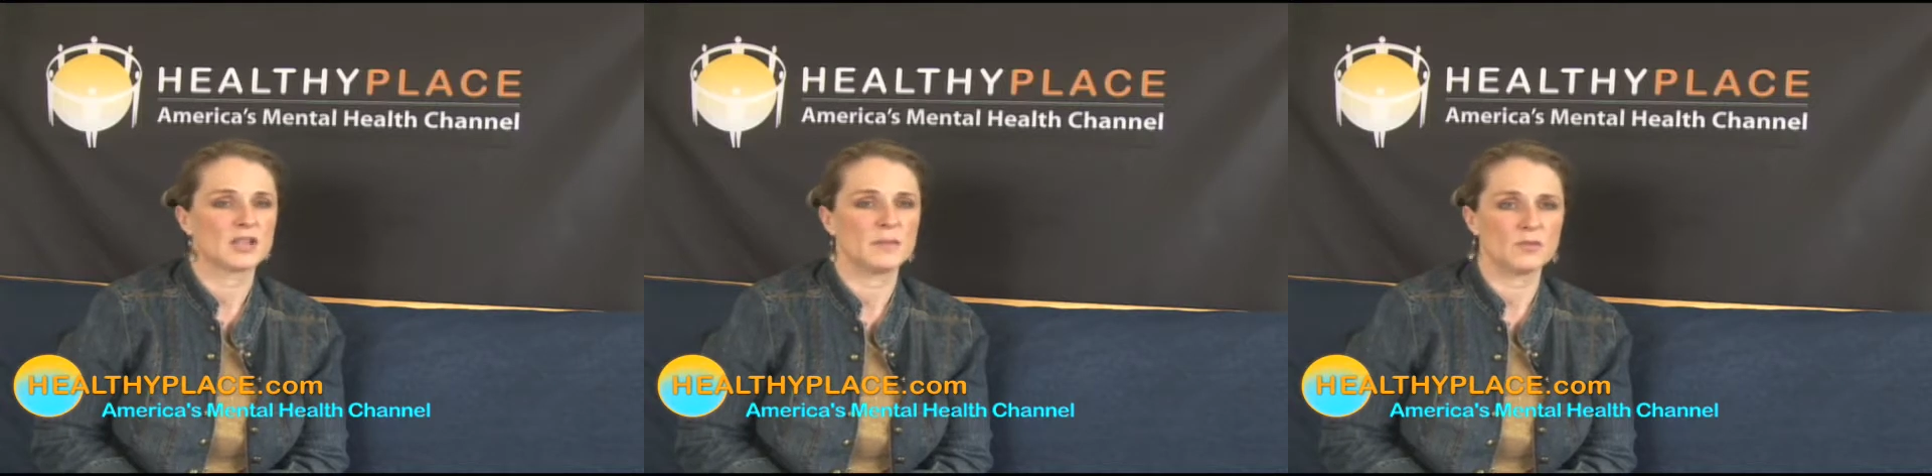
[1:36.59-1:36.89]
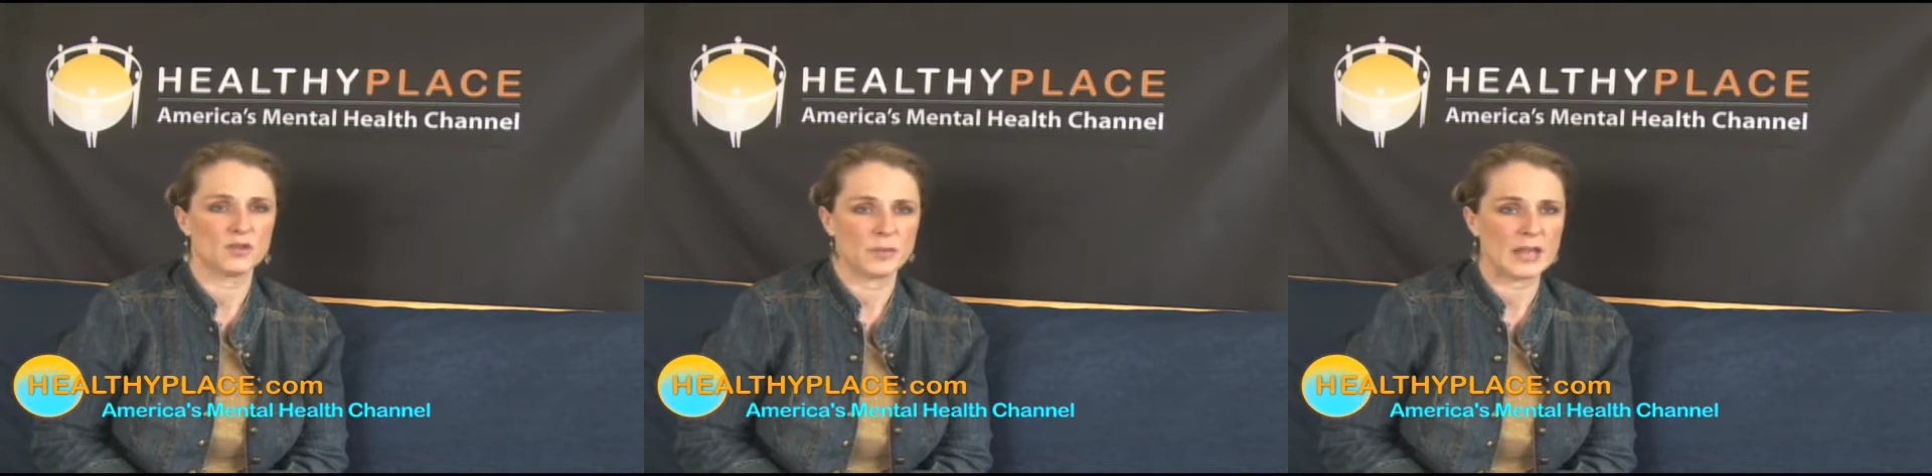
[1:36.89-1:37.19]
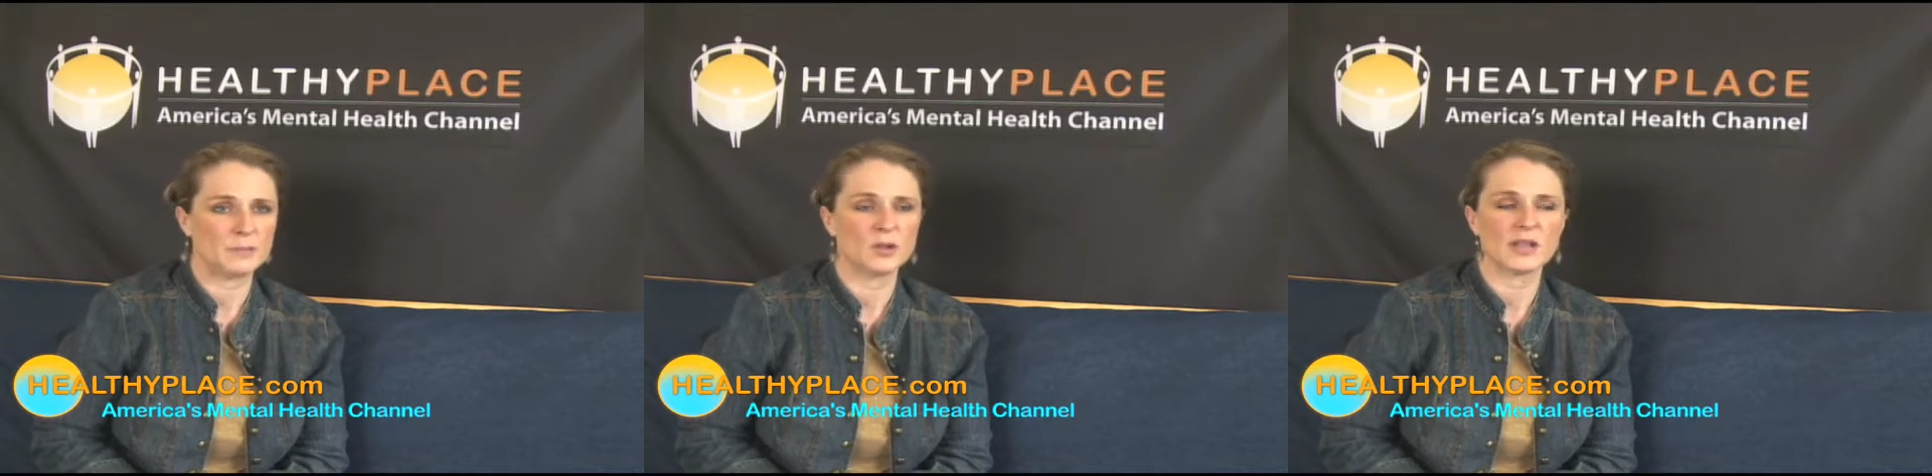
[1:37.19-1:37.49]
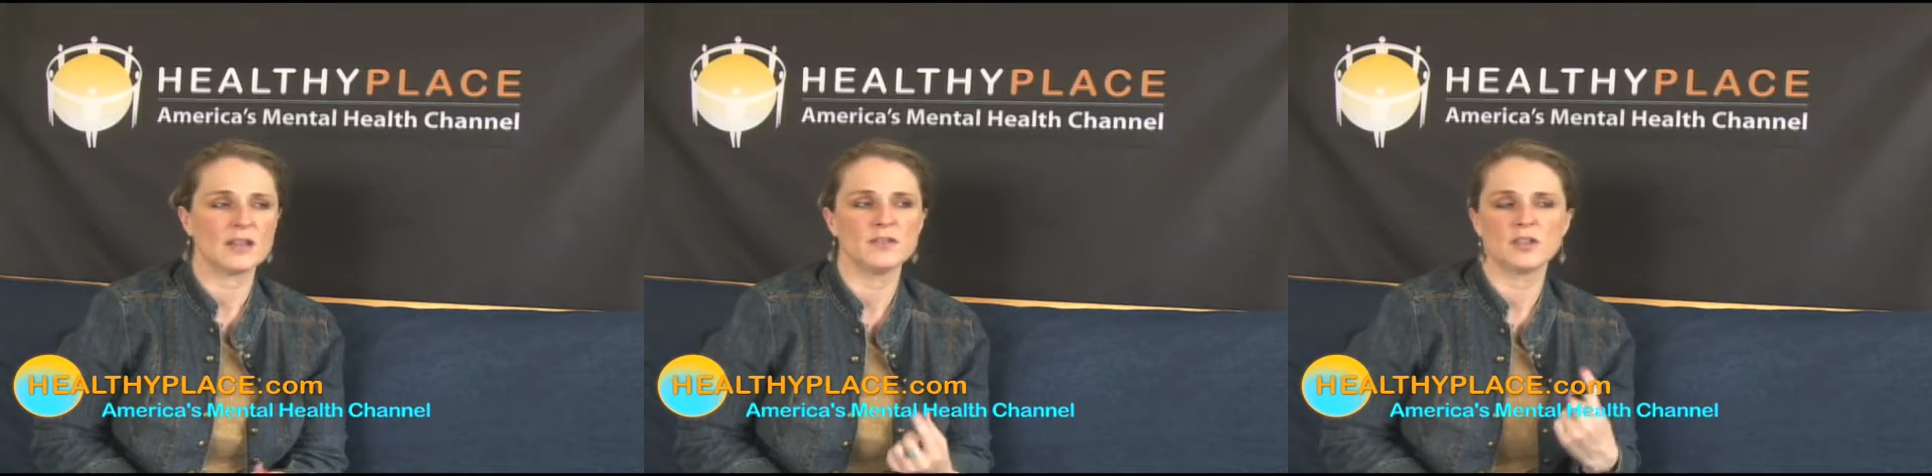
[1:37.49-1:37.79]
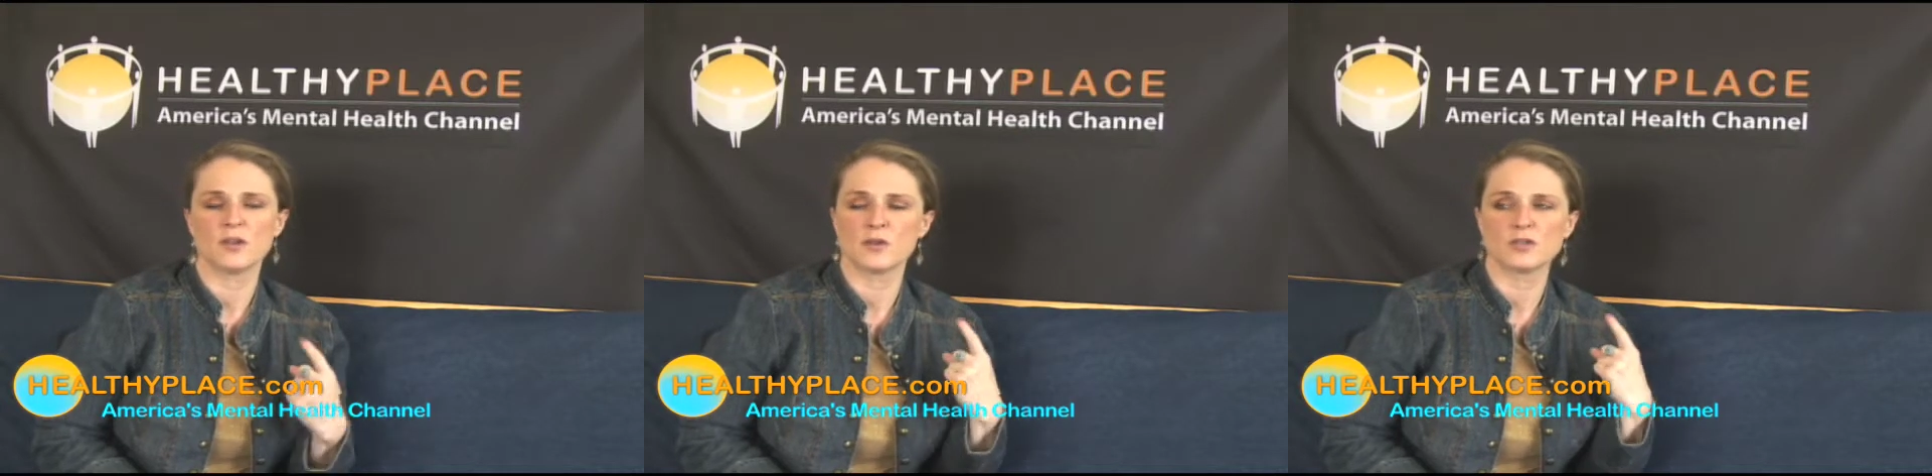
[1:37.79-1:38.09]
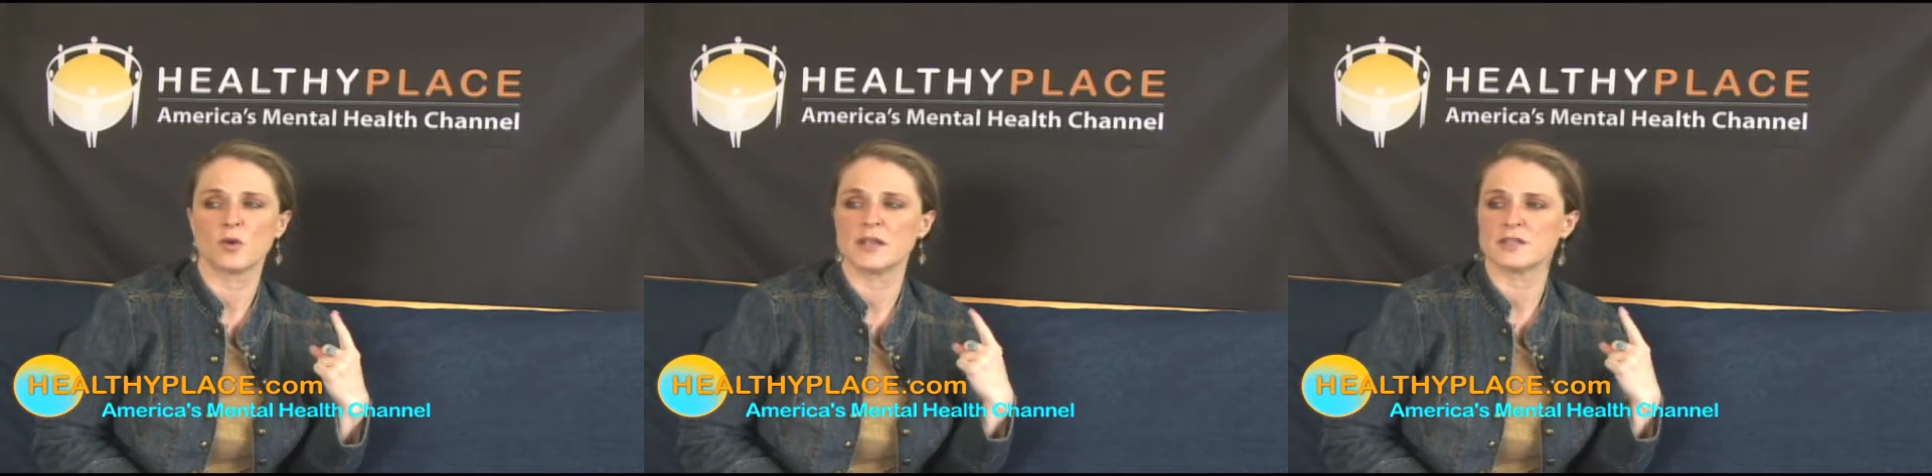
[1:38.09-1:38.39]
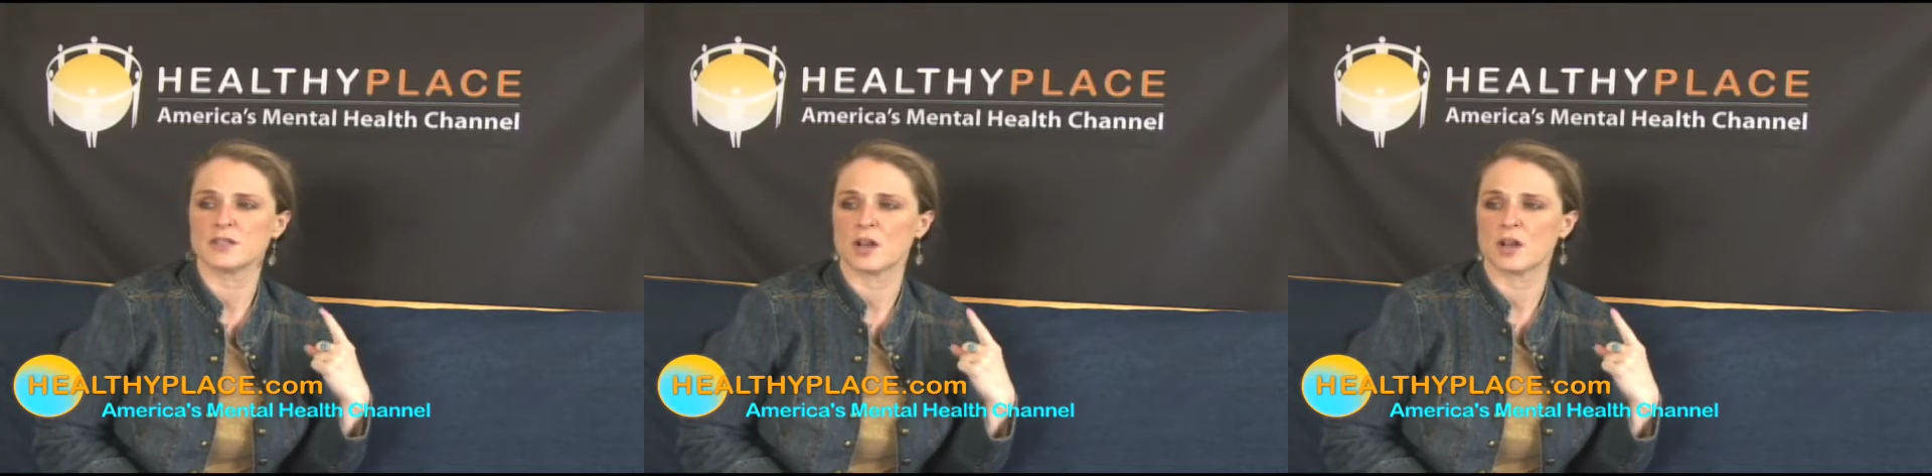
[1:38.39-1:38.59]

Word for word: to be with people, even though those voices